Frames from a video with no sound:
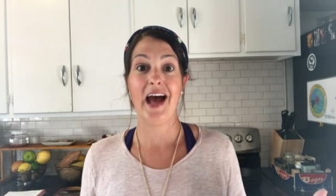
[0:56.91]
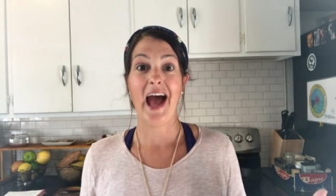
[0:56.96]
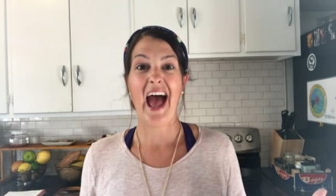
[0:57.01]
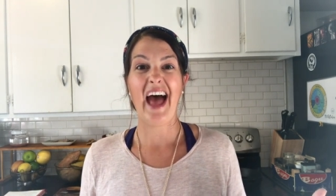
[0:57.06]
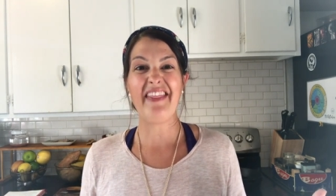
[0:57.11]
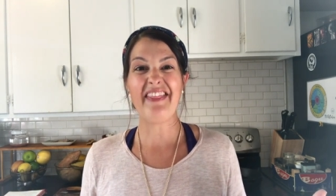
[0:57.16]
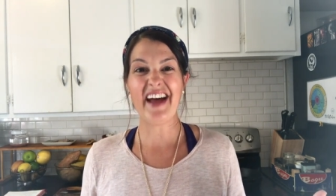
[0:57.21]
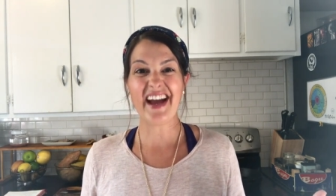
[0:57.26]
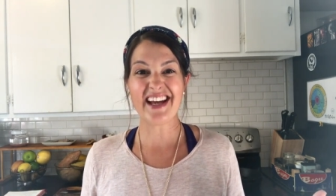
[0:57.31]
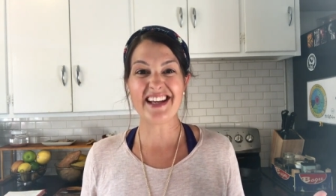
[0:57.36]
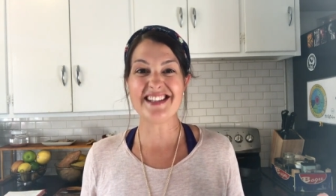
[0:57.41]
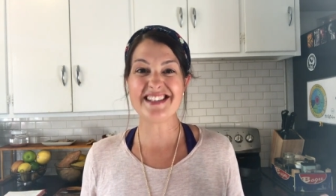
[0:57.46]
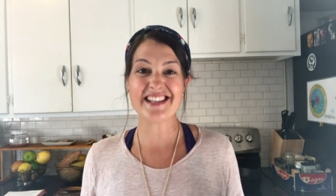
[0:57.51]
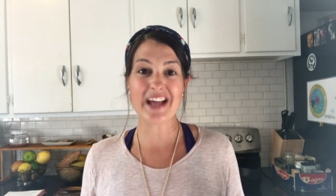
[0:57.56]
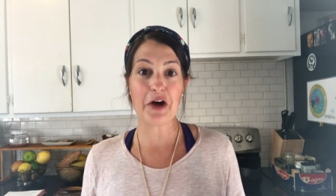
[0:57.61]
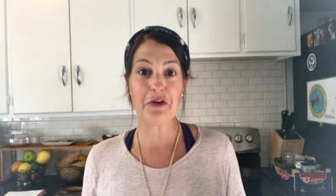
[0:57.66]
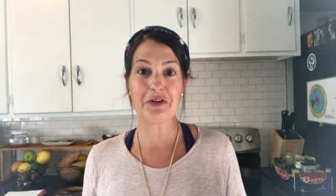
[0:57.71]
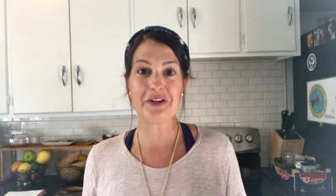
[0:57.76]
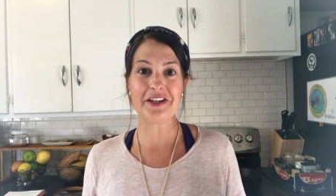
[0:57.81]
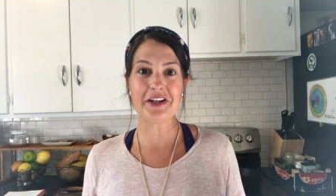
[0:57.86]
And that can
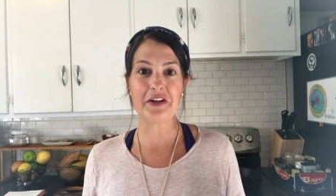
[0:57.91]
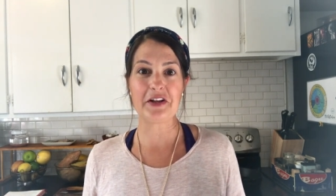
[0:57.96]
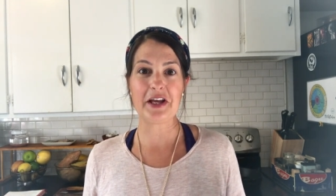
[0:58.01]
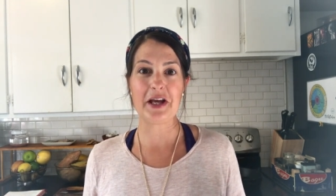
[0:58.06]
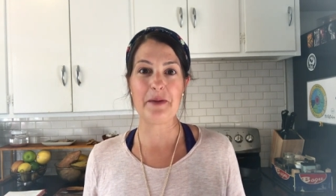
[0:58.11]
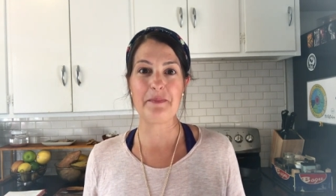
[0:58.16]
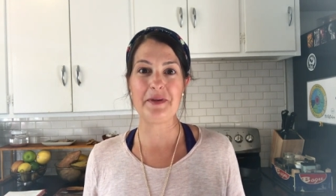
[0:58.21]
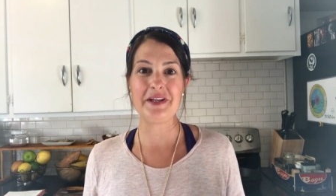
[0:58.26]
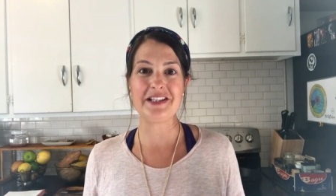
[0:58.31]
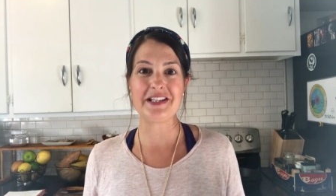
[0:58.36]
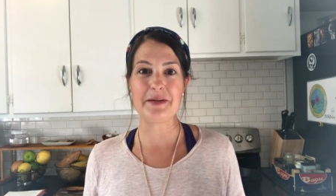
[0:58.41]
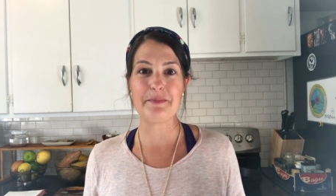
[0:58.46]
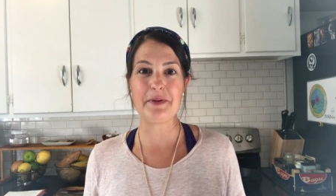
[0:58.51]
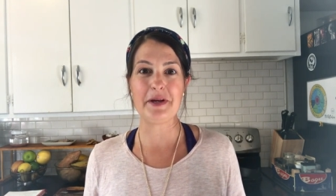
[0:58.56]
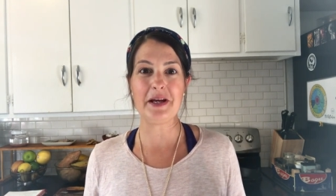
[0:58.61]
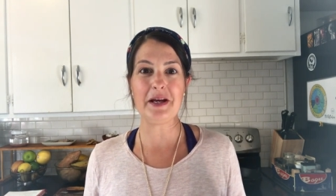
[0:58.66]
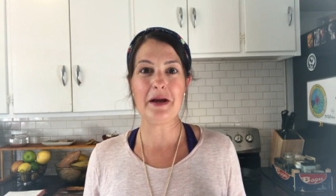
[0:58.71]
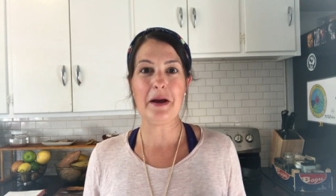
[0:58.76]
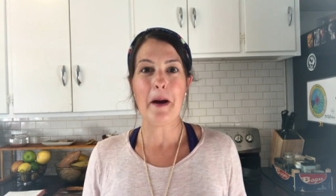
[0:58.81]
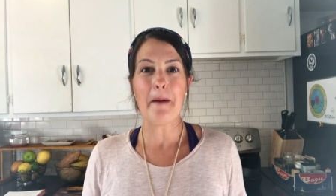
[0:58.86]
sound a little
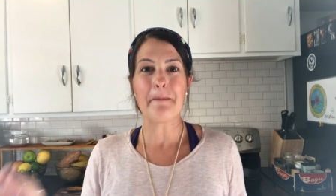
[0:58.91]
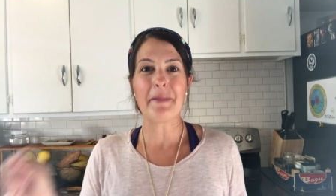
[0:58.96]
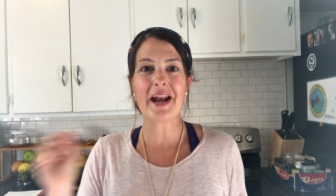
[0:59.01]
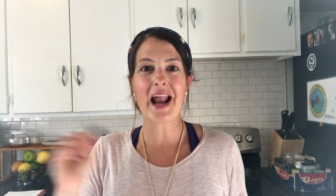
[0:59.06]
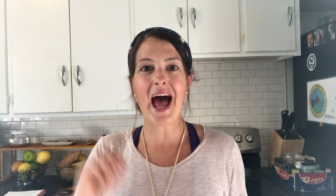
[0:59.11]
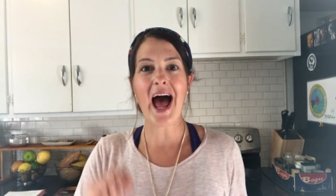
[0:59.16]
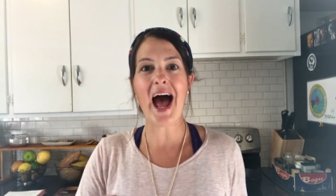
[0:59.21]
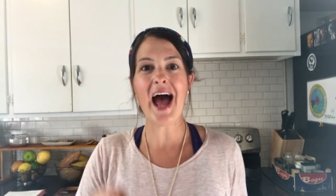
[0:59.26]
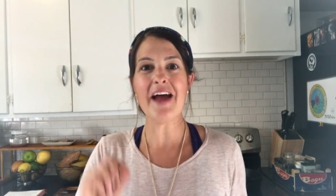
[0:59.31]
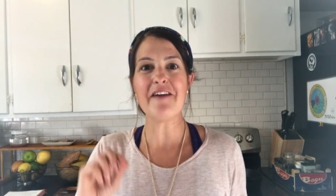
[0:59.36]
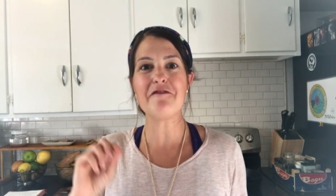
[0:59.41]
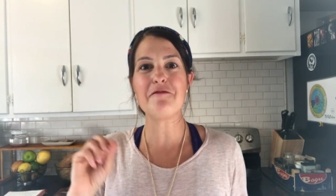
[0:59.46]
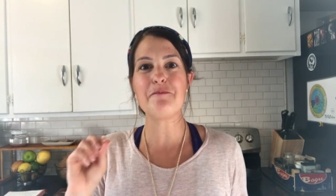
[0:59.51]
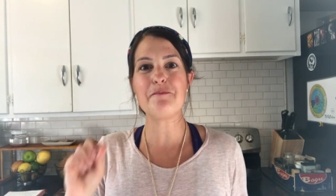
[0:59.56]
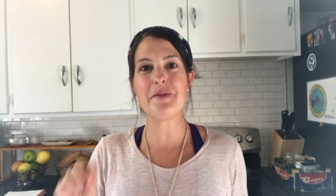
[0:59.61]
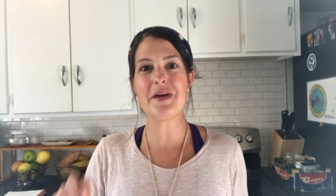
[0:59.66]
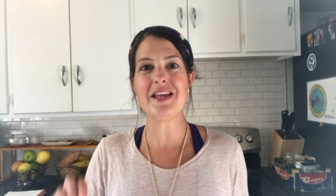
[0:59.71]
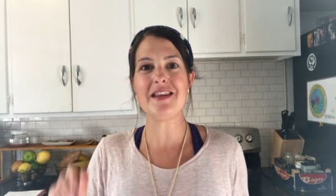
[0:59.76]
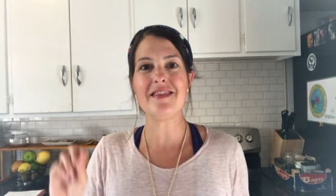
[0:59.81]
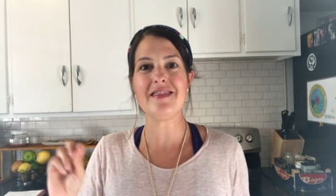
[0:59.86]
hippy-dippy, but I've
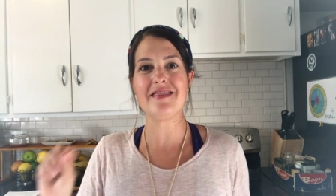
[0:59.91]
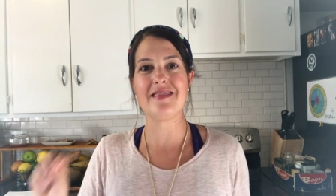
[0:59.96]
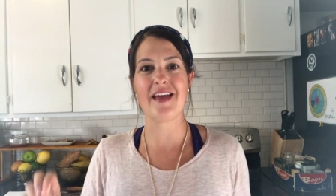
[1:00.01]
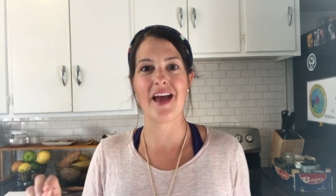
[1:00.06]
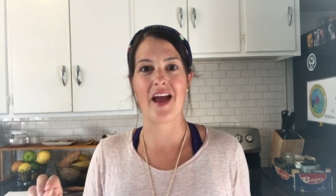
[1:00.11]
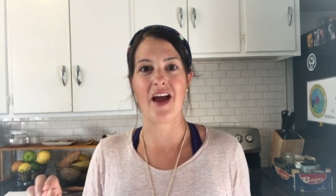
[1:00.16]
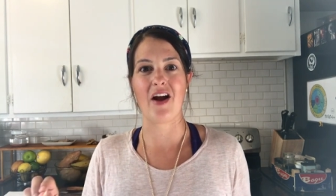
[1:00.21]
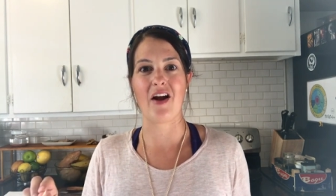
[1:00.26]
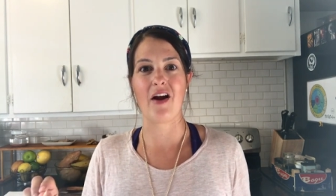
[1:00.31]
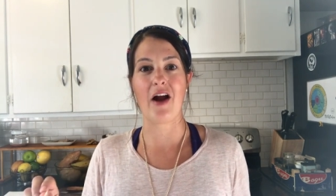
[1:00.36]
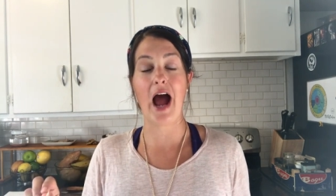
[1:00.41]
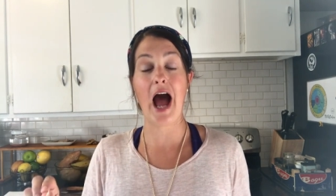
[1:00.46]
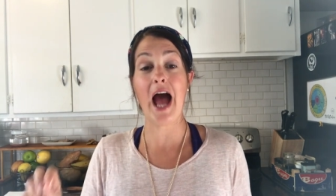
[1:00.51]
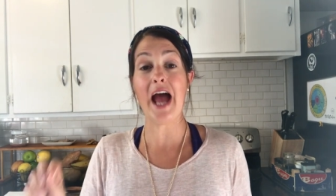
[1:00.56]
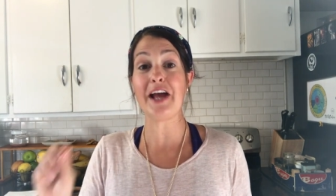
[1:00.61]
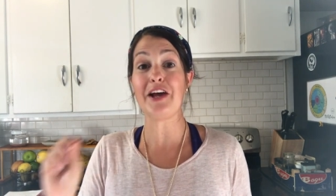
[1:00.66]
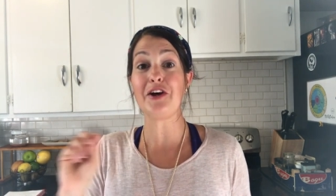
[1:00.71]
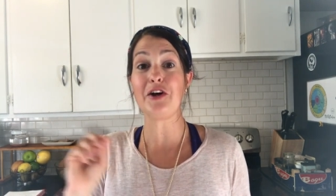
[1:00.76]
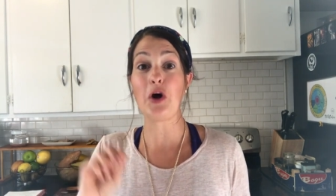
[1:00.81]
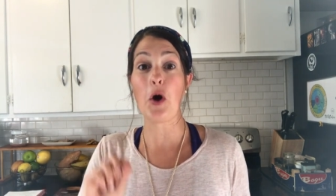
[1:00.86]
been there.
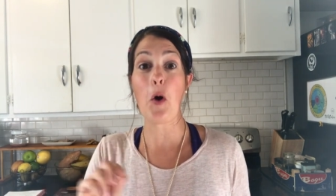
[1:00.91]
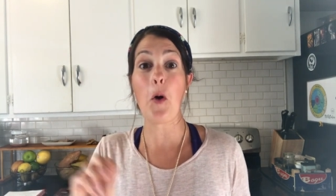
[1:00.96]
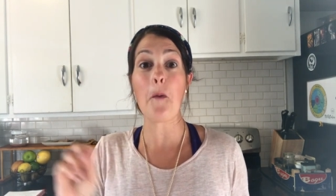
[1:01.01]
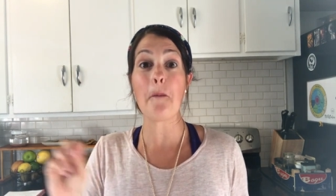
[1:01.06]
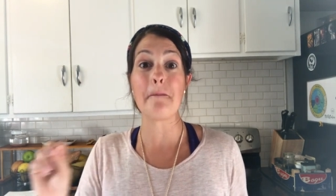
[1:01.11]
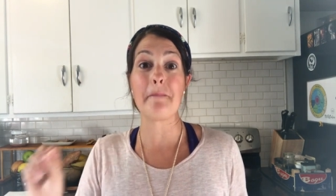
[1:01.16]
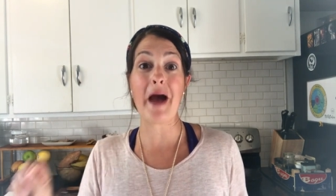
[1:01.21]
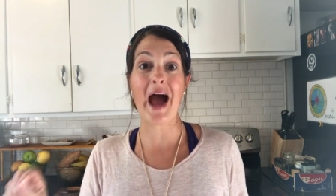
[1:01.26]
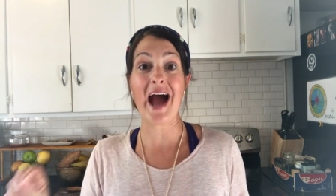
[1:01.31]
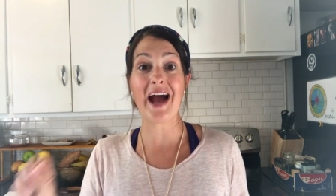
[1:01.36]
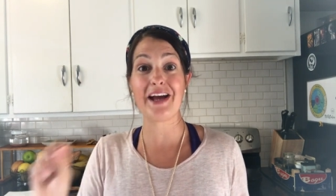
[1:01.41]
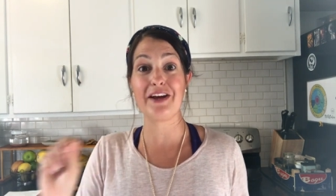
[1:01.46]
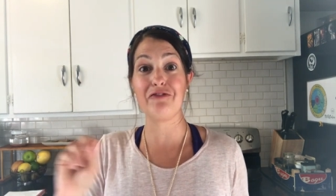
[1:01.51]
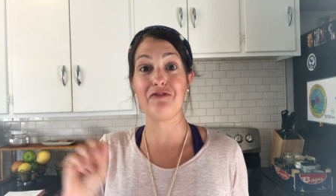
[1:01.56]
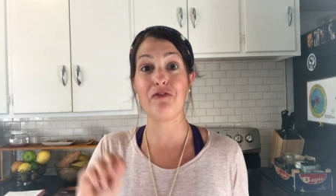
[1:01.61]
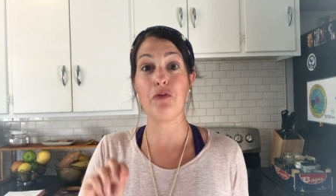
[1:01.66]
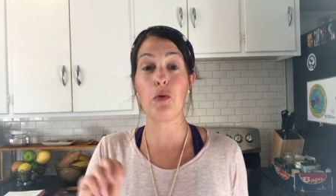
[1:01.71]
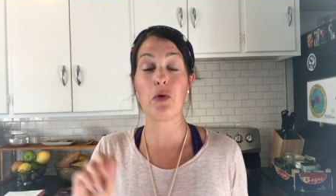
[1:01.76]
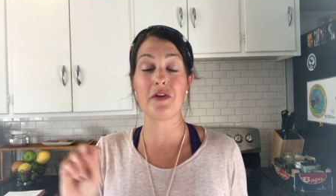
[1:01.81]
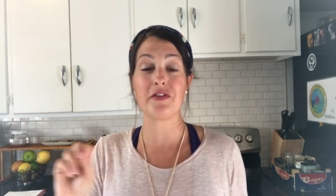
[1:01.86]
I go back and
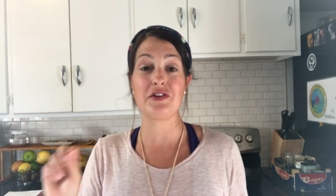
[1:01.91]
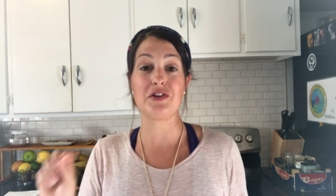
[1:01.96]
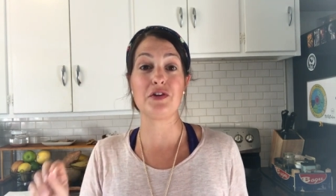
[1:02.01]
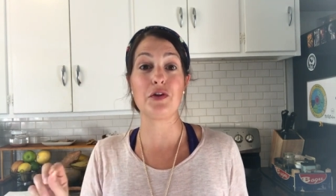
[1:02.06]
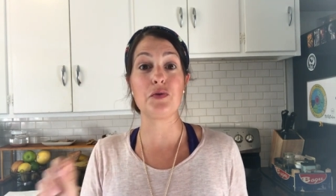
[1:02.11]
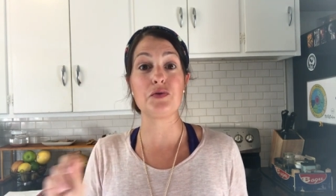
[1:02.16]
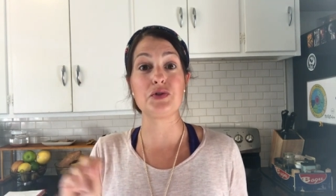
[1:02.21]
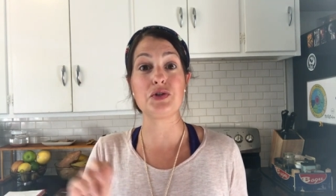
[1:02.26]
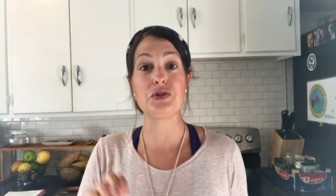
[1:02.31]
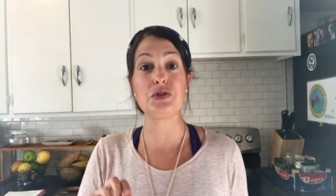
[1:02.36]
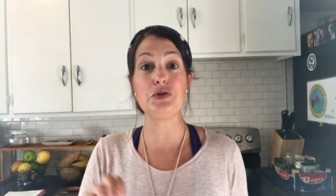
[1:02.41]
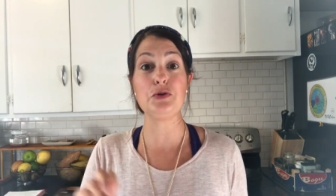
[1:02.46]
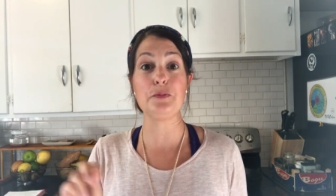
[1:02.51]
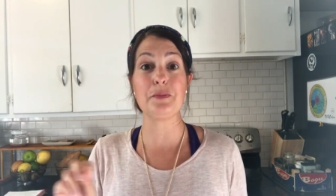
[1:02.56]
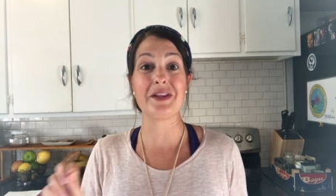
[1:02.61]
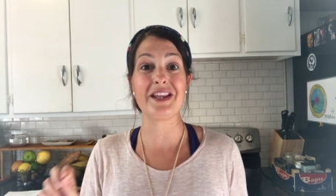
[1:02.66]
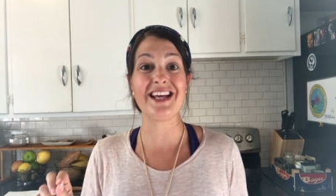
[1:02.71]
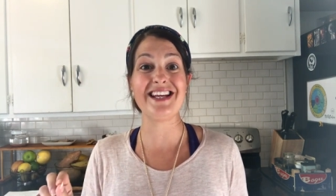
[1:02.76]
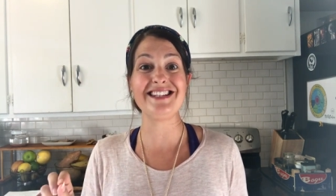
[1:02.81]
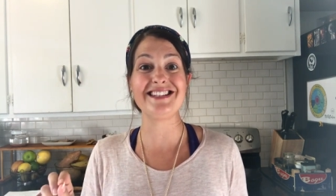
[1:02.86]
forth to those two
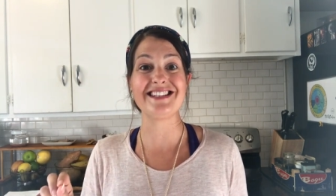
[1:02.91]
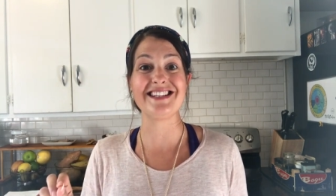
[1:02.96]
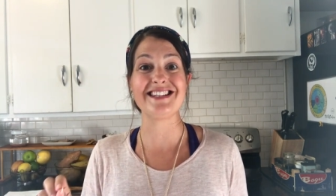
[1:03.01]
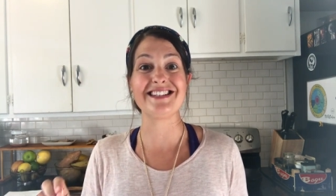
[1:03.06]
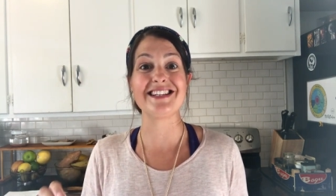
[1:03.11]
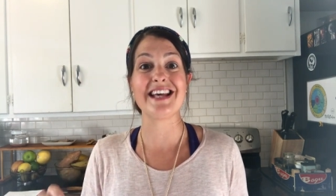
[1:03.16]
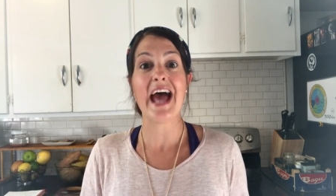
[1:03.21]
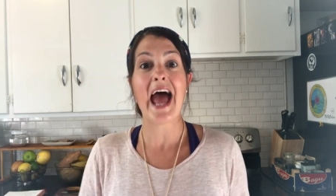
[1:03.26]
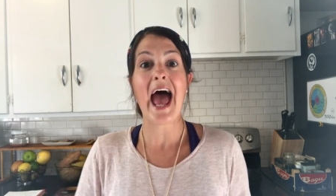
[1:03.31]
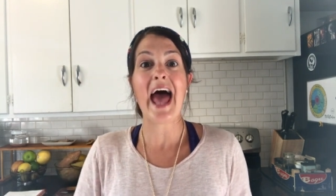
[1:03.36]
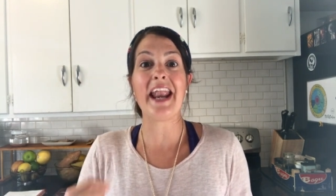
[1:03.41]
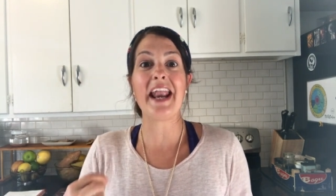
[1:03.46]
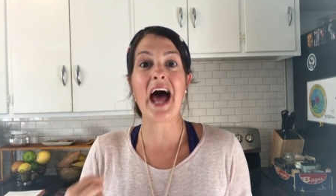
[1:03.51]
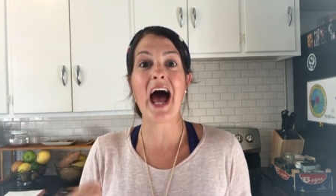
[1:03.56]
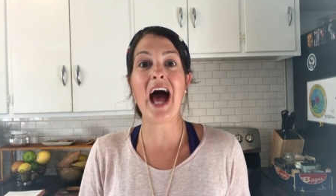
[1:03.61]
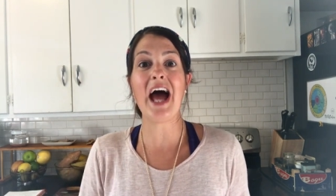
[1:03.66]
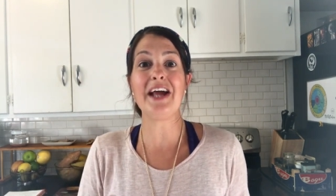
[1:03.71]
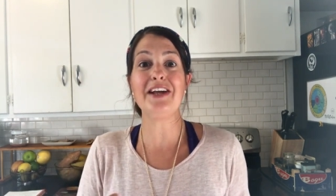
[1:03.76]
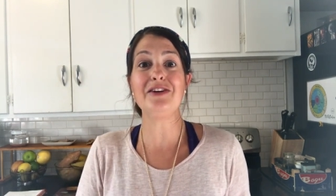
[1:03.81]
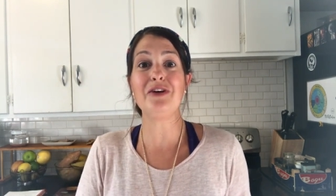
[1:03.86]
places, and
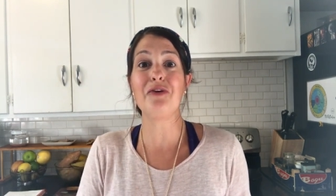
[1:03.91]
I